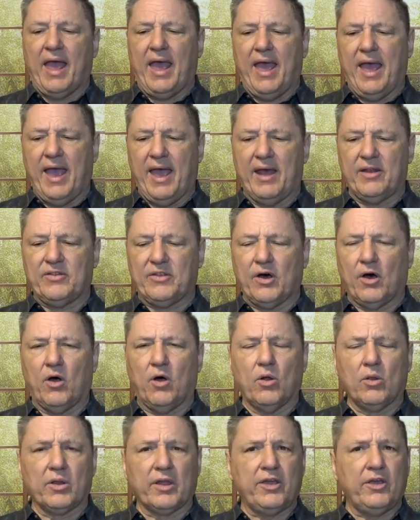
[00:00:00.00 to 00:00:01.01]
And the
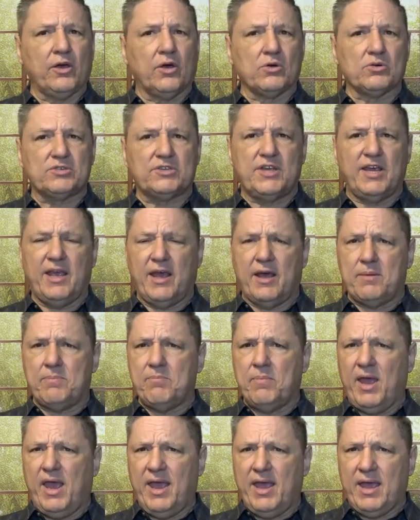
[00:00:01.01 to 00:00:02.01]
Holy Ghost
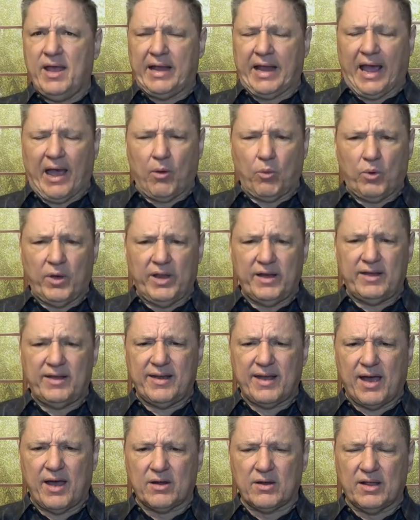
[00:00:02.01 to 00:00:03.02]
hit me, and I went
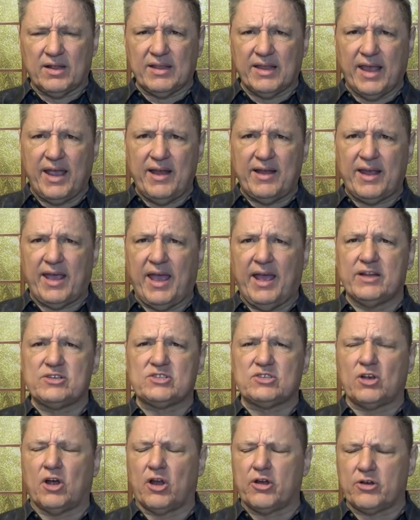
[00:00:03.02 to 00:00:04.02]
down and laid
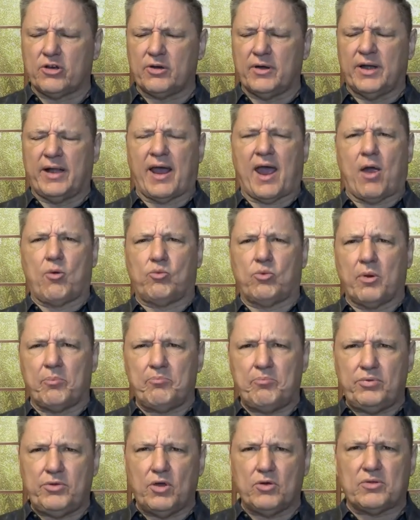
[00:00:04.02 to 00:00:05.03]
hands on her, and I
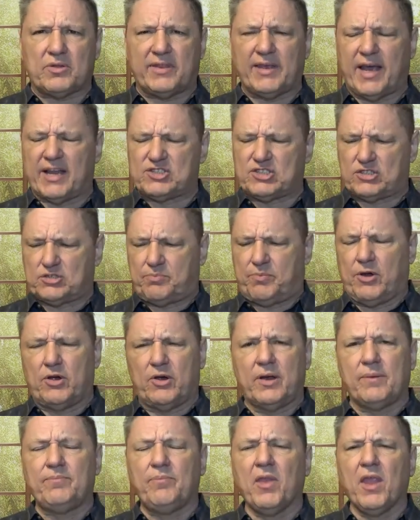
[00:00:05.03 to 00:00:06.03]
rebuked that
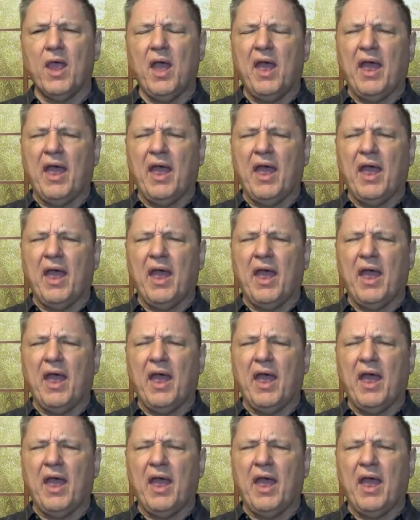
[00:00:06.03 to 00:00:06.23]
spirit